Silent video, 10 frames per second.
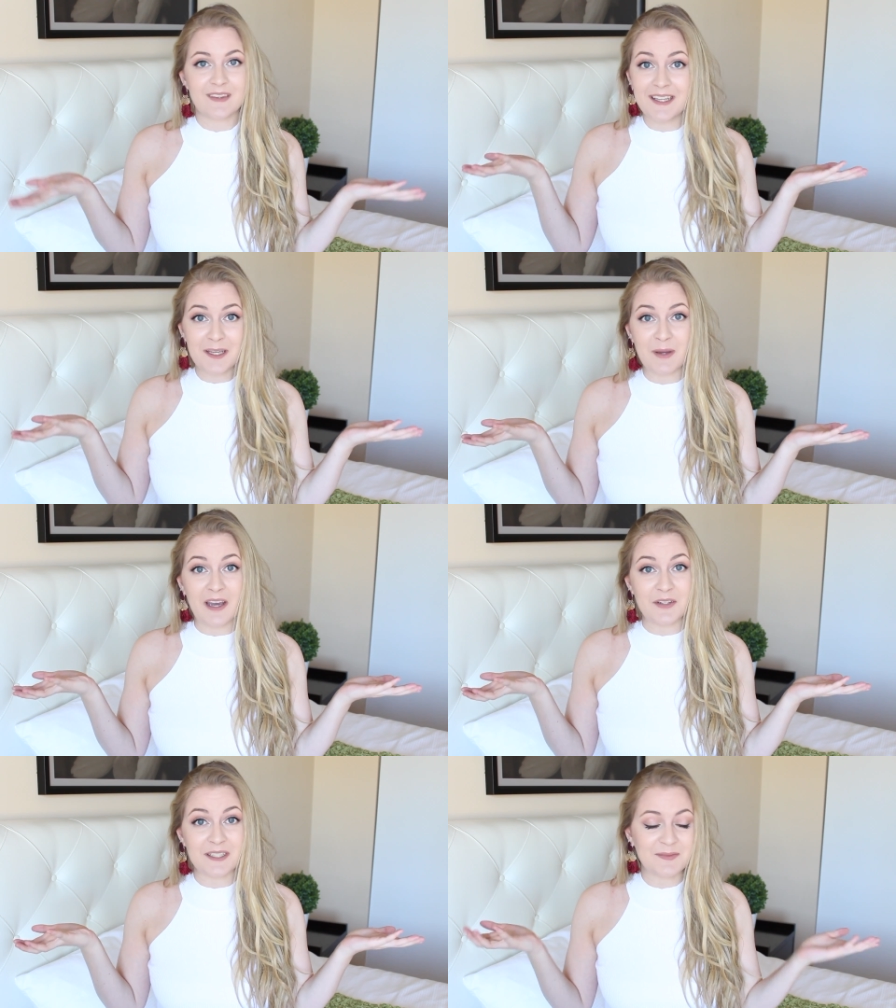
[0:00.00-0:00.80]
Think
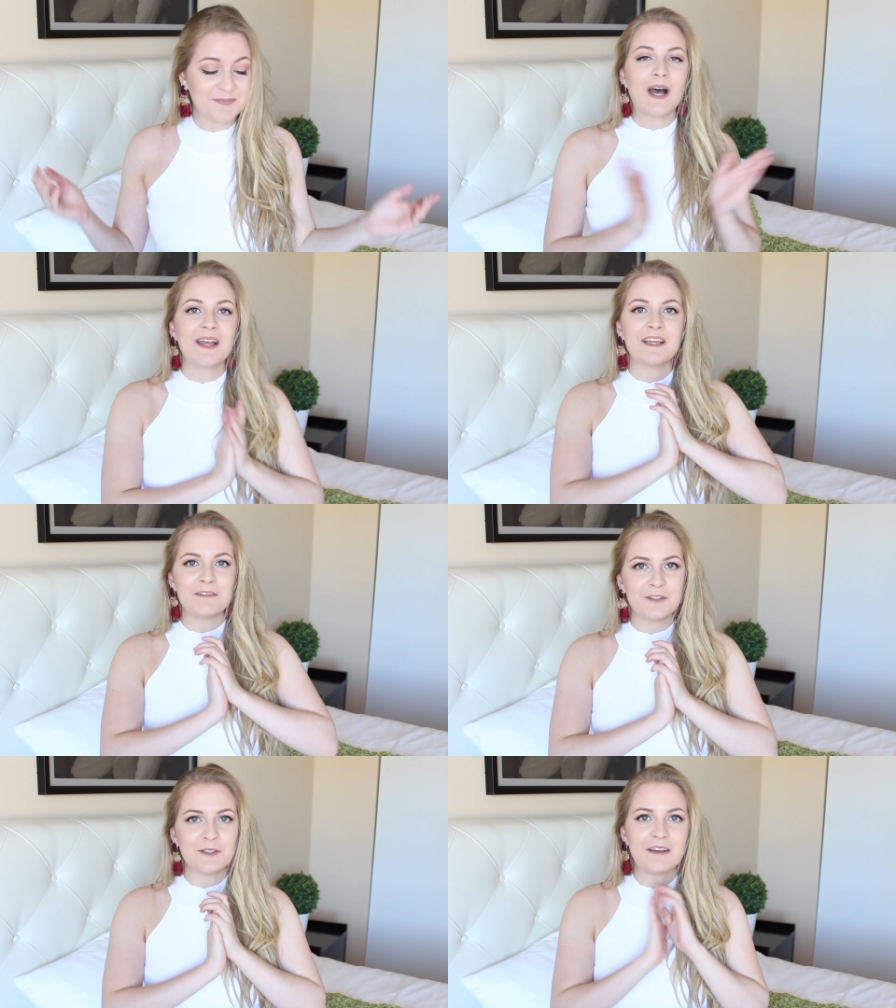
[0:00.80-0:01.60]
about it. Well,
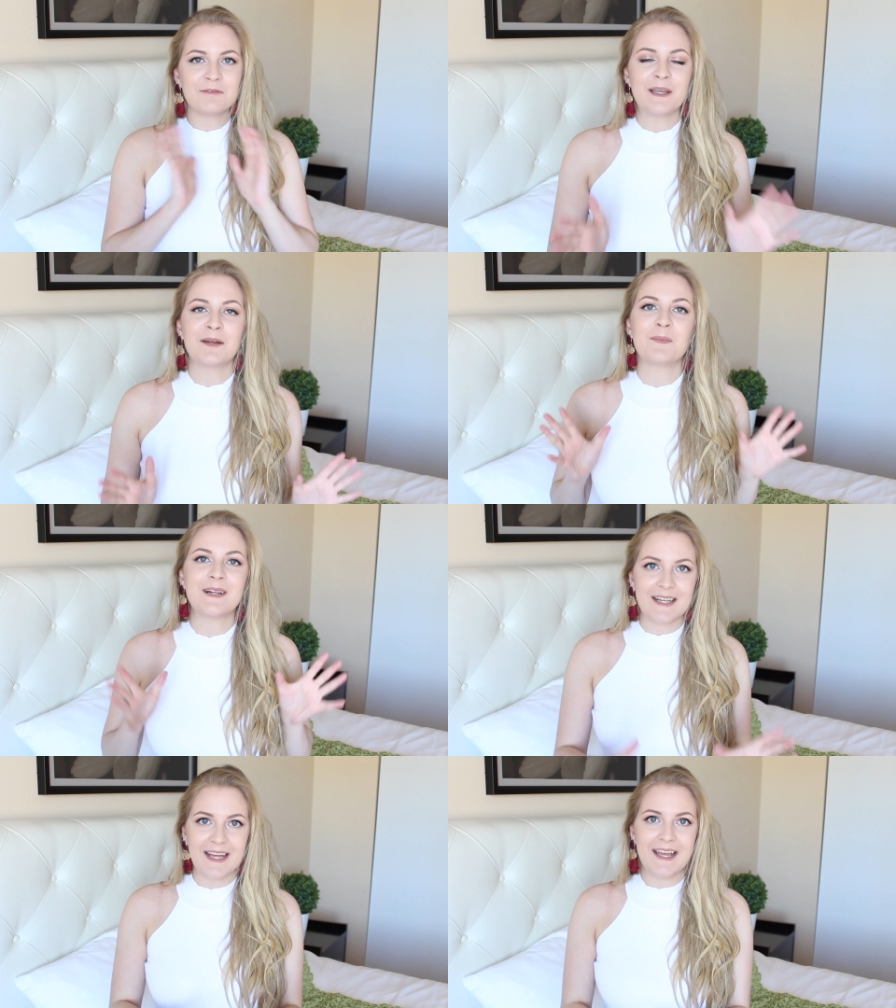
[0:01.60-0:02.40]
if you have made a
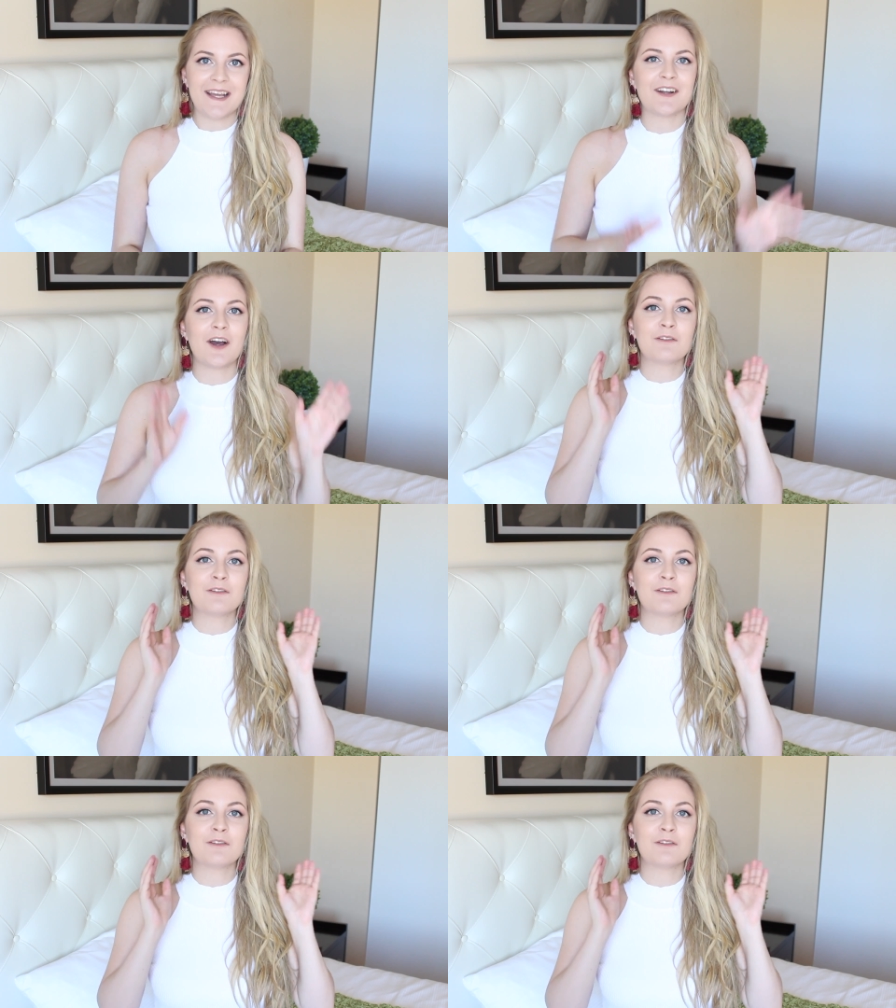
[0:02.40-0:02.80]
plan